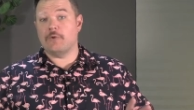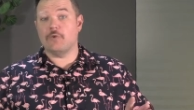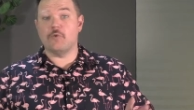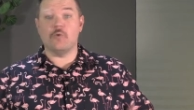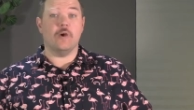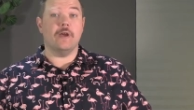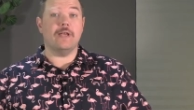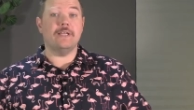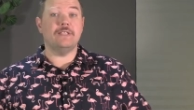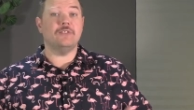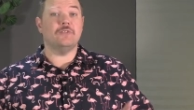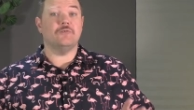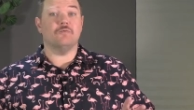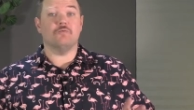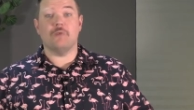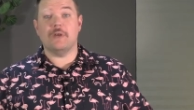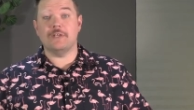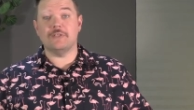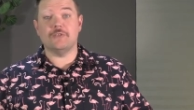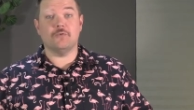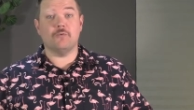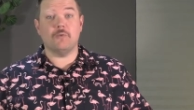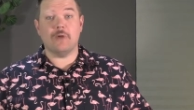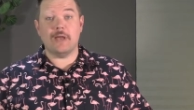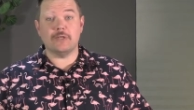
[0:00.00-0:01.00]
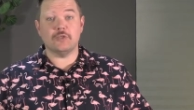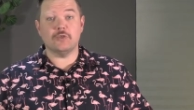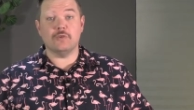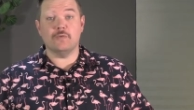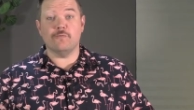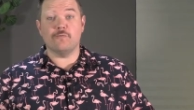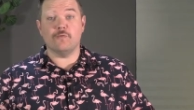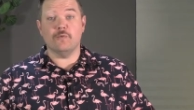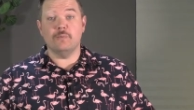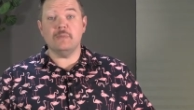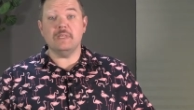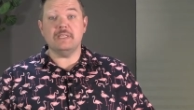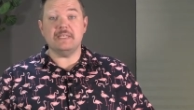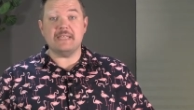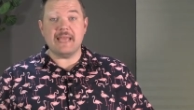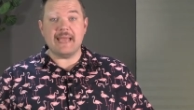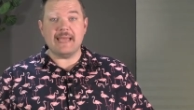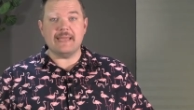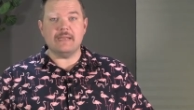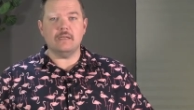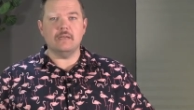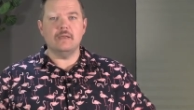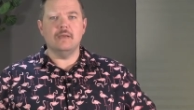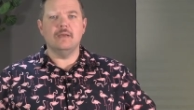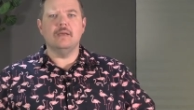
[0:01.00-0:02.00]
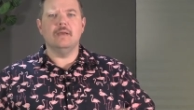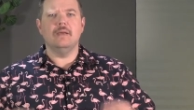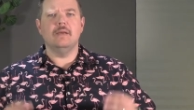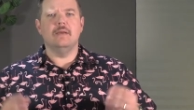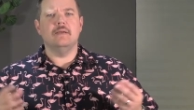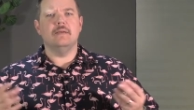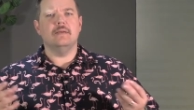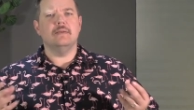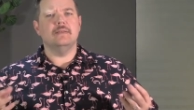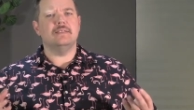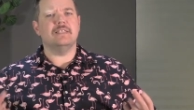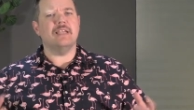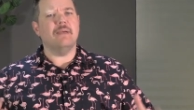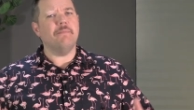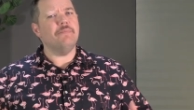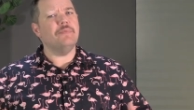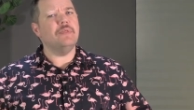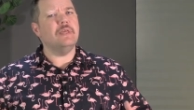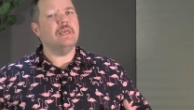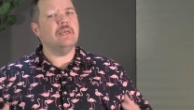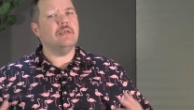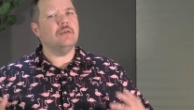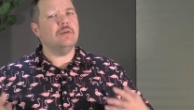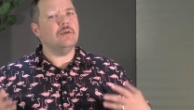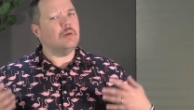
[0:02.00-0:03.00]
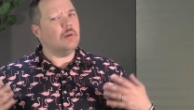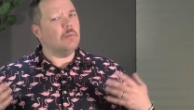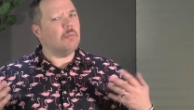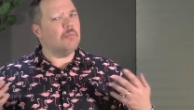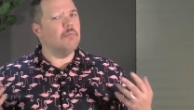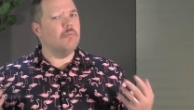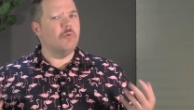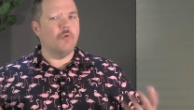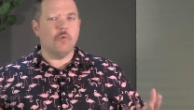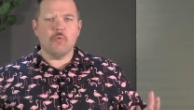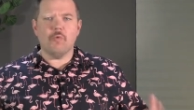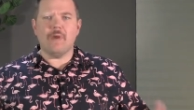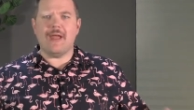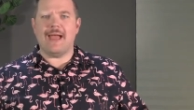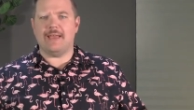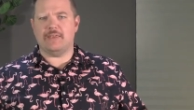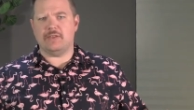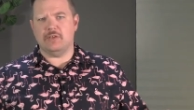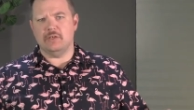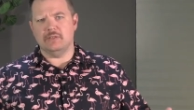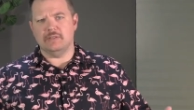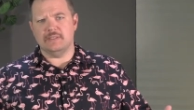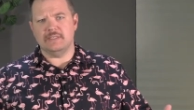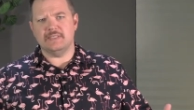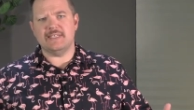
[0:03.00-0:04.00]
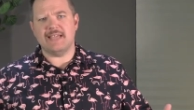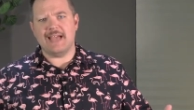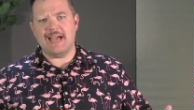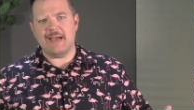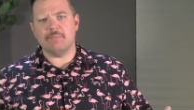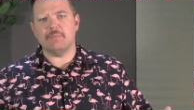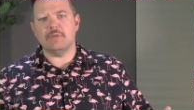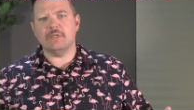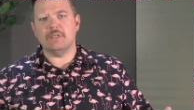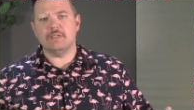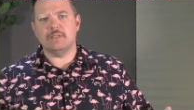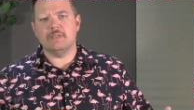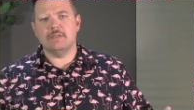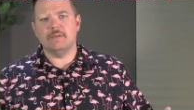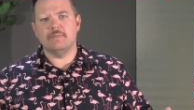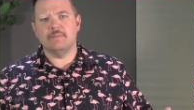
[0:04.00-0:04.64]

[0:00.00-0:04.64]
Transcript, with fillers: Christ's resurrection from the dead, something miraculous happened.